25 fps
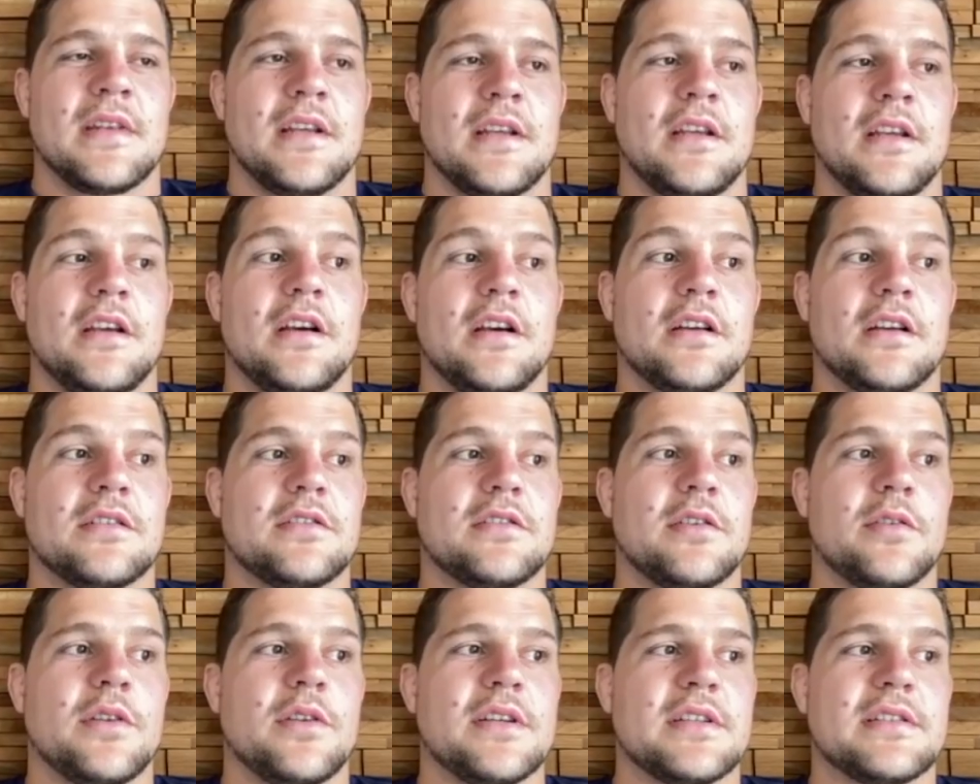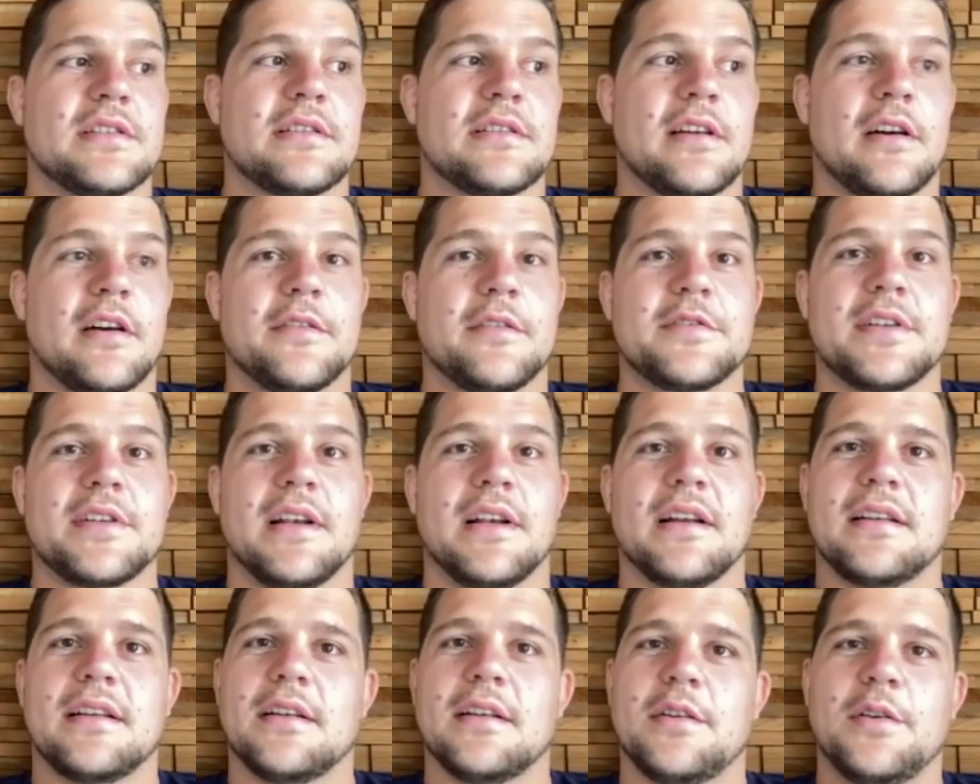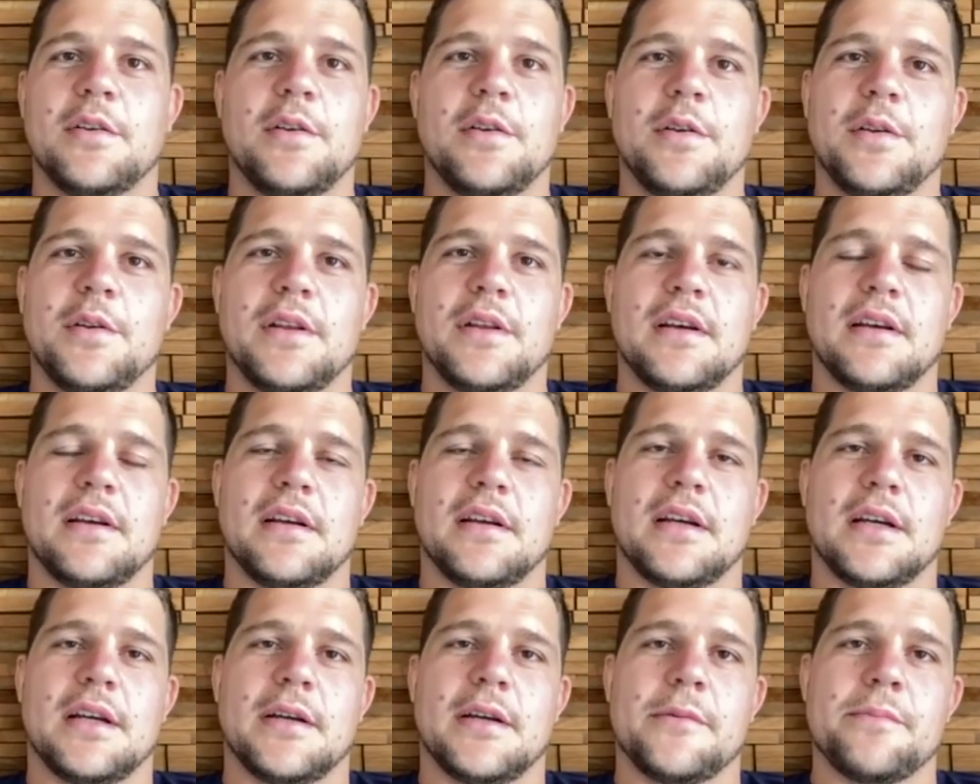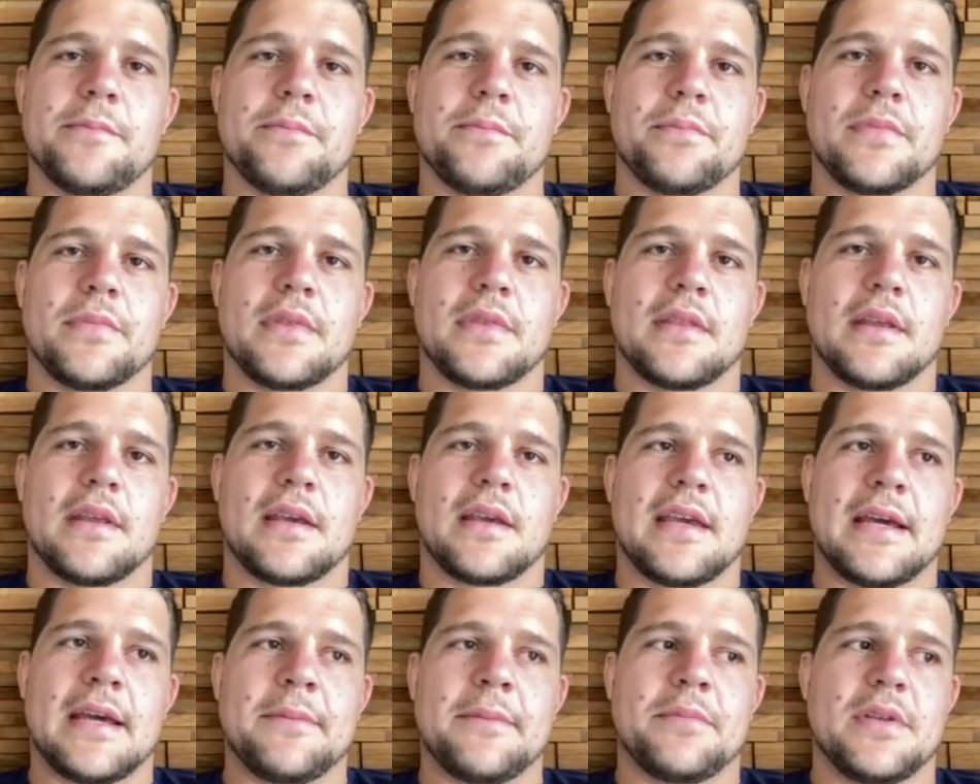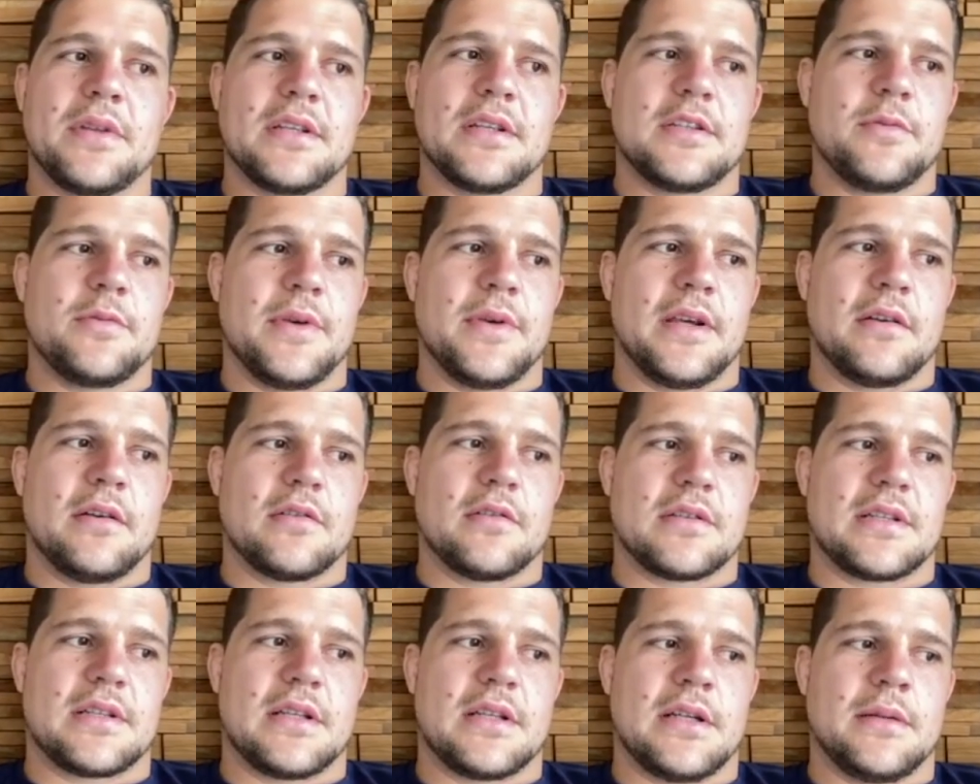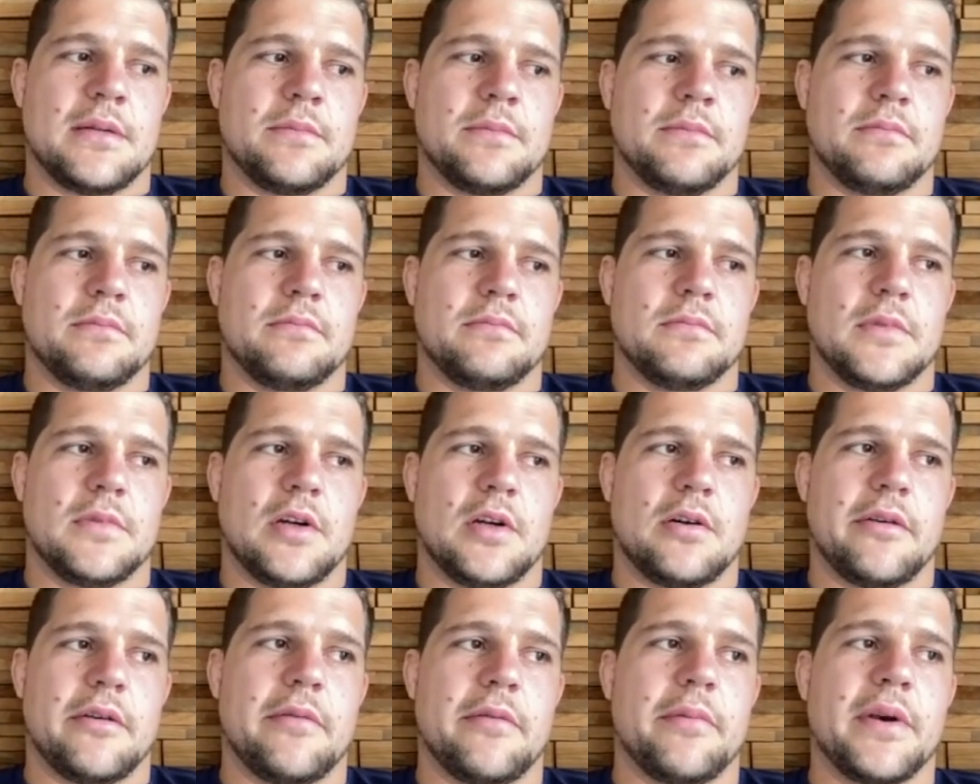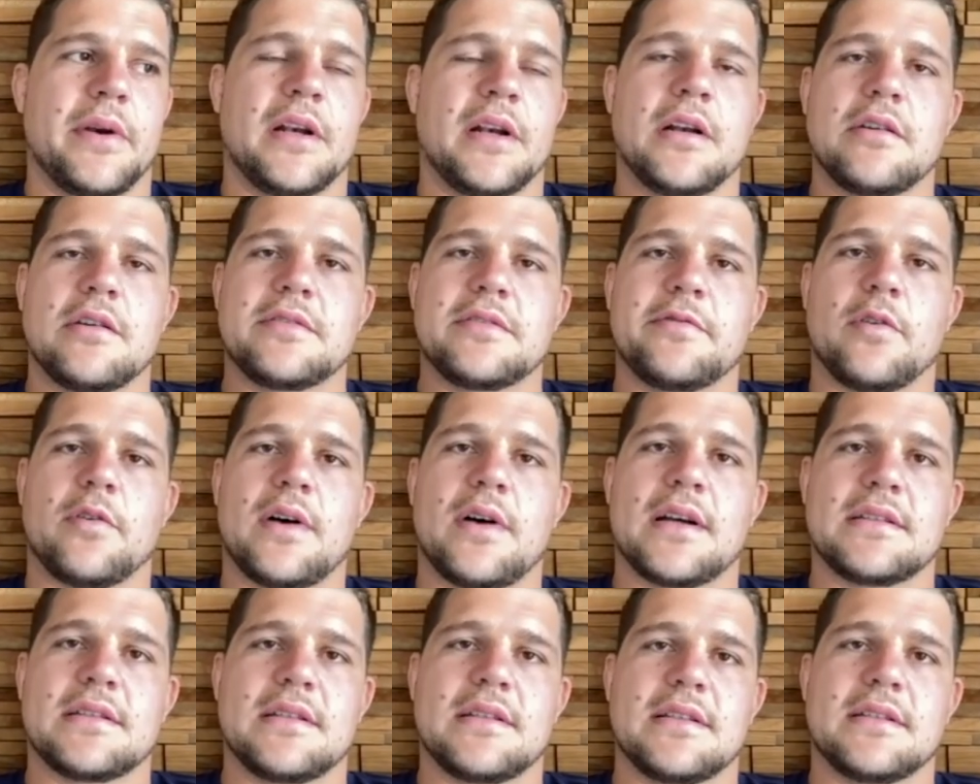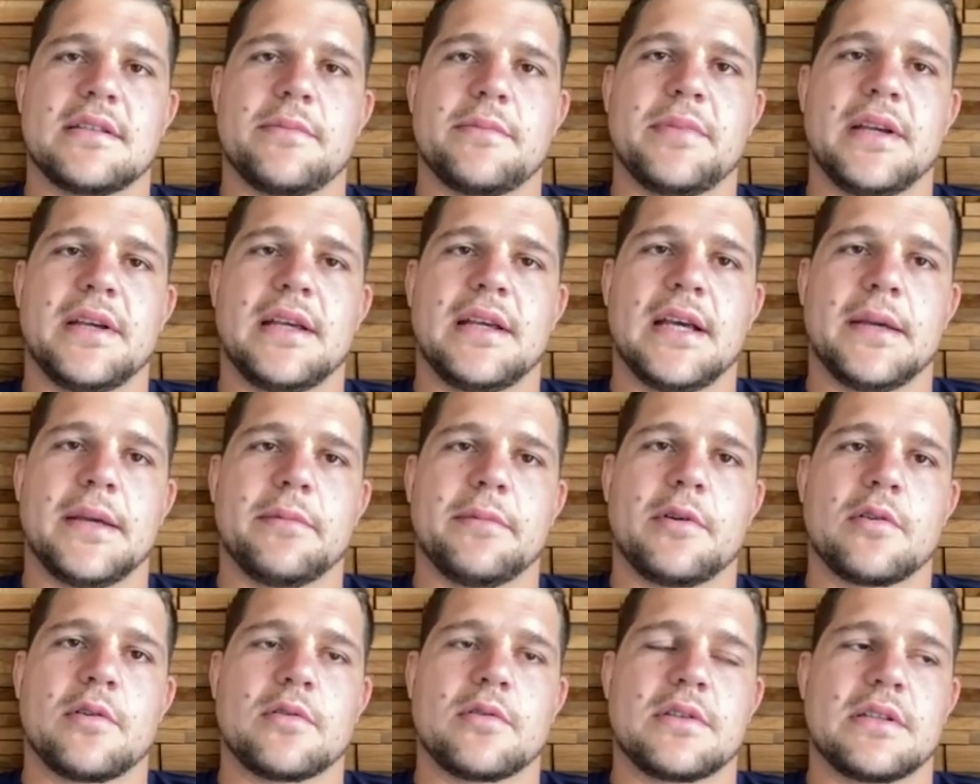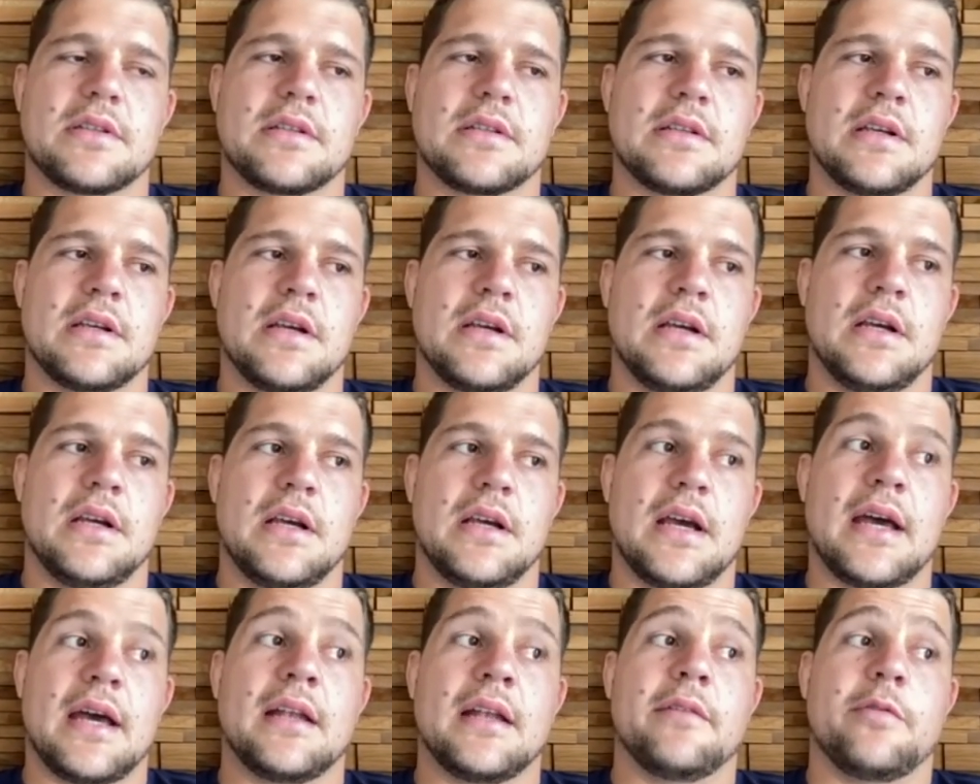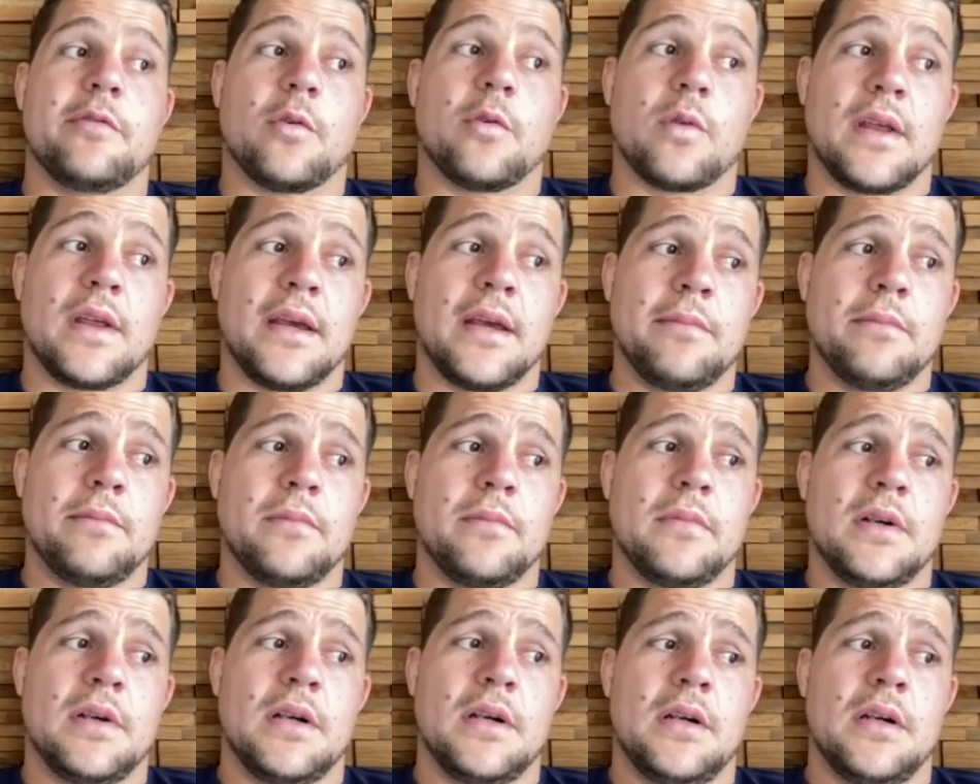Yeah, so the staff selected to do the the camp this week because um, you know everybody knows for us it's a big game because and for them